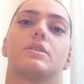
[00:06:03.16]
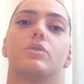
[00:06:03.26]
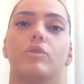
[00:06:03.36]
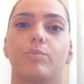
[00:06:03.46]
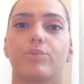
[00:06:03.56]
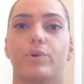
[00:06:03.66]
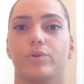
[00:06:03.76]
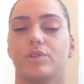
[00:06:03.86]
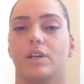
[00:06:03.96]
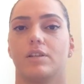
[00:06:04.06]
the whole
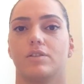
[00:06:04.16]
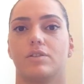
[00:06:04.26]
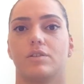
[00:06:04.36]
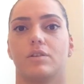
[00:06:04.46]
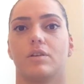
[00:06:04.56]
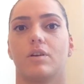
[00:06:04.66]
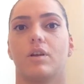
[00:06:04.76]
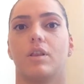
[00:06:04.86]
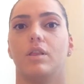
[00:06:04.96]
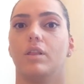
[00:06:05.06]
process
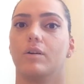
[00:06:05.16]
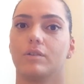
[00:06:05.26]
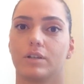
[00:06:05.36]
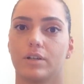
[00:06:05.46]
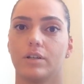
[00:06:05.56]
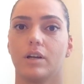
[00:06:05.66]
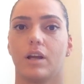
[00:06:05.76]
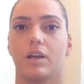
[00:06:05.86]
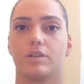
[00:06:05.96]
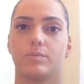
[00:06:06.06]
longer
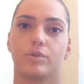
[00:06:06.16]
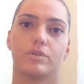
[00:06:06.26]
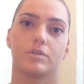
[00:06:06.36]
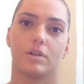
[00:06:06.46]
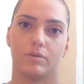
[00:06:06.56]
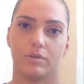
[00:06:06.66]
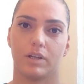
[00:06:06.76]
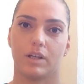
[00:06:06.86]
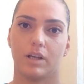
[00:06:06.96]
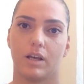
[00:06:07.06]
and more
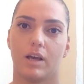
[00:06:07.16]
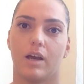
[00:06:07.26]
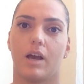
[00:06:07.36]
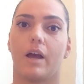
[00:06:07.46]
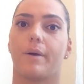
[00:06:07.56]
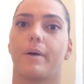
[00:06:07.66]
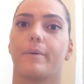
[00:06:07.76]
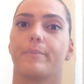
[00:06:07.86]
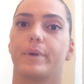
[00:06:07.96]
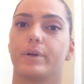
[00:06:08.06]
slowly.
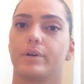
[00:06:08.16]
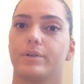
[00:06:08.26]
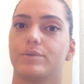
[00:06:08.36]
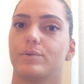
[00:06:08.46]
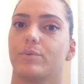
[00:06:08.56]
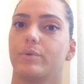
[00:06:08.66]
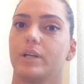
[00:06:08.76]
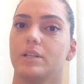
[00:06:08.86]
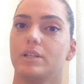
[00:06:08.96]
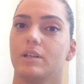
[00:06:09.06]
Because
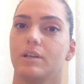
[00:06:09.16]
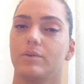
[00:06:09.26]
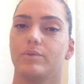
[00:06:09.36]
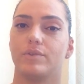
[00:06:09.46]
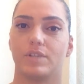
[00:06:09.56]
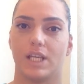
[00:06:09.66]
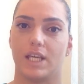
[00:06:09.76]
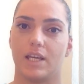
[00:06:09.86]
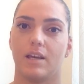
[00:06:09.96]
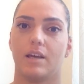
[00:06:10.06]
when you
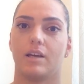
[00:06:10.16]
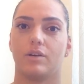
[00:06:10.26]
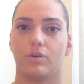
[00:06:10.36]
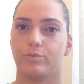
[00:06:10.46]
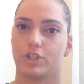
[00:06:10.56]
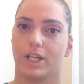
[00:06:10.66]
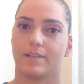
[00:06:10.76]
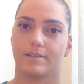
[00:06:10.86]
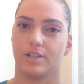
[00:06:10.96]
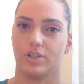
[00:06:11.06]
see an object
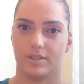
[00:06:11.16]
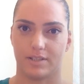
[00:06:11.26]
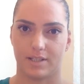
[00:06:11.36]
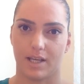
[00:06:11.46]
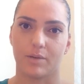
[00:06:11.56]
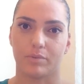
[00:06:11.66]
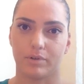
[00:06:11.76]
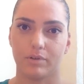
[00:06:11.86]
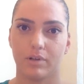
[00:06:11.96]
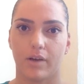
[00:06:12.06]
such as a
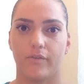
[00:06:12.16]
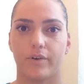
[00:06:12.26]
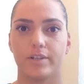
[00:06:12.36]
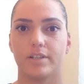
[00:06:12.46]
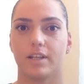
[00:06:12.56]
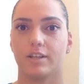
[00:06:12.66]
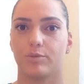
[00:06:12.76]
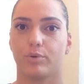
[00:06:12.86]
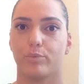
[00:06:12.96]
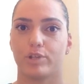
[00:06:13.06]
table, first thing
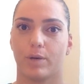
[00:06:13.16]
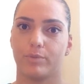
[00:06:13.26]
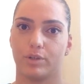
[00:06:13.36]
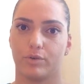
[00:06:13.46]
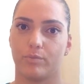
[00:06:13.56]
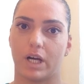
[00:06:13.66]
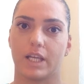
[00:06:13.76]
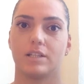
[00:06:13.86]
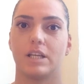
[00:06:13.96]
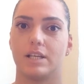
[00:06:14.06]
that pops up in your
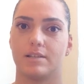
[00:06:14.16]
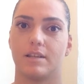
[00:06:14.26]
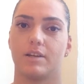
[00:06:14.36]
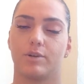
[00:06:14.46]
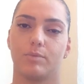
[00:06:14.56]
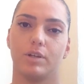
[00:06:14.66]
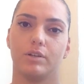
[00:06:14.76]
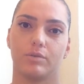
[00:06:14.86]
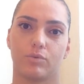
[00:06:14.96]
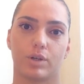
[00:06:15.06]
mind is the
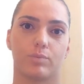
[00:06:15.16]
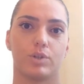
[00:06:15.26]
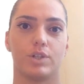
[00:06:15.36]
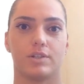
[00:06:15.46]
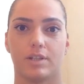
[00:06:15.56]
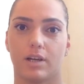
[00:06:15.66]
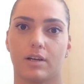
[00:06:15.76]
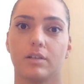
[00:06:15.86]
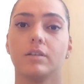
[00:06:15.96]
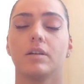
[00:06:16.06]
Armenian word, which is seran,